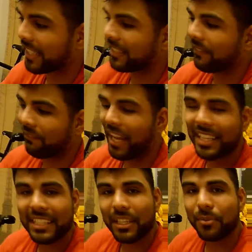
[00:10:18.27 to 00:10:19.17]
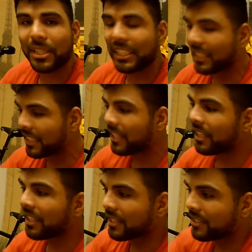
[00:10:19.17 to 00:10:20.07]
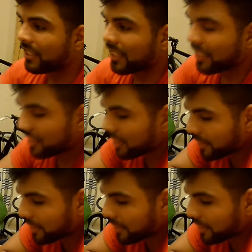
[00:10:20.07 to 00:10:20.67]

the fans can really suck in